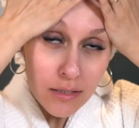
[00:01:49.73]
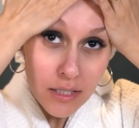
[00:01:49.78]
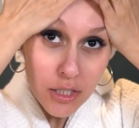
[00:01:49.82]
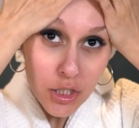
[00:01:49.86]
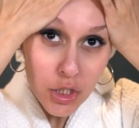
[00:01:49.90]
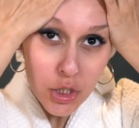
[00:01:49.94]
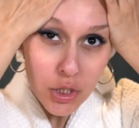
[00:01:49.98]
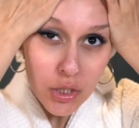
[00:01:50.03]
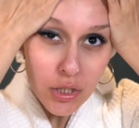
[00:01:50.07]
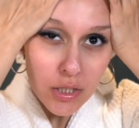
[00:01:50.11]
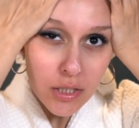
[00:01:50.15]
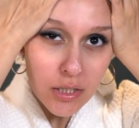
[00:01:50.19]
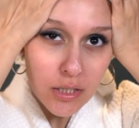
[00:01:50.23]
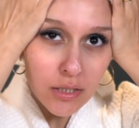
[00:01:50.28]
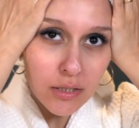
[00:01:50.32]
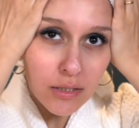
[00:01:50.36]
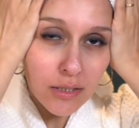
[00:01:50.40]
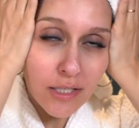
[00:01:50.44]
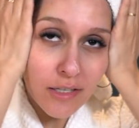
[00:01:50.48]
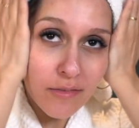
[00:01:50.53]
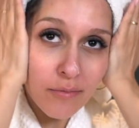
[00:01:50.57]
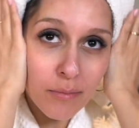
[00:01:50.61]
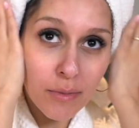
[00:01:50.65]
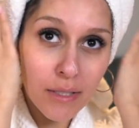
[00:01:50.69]
This should
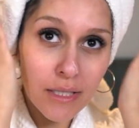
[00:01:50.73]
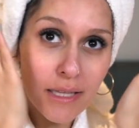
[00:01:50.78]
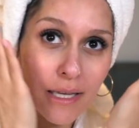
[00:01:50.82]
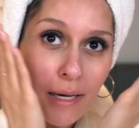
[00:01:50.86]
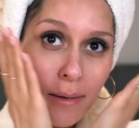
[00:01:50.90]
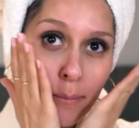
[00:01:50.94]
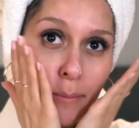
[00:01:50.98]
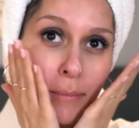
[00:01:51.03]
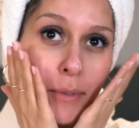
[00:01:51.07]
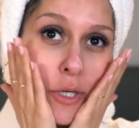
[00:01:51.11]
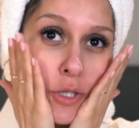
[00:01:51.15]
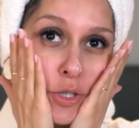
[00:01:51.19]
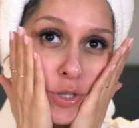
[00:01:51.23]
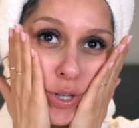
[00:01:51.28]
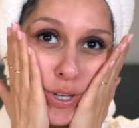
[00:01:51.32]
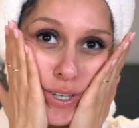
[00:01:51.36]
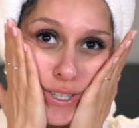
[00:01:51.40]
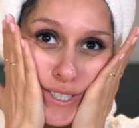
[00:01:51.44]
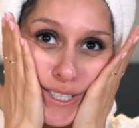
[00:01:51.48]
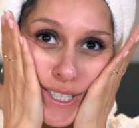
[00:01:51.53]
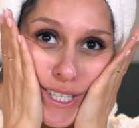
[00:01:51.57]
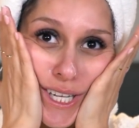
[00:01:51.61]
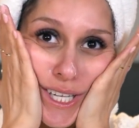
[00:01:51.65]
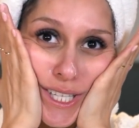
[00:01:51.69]
give me that
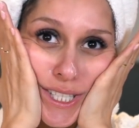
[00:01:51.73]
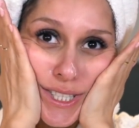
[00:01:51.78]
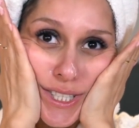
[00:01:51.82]
Botox-like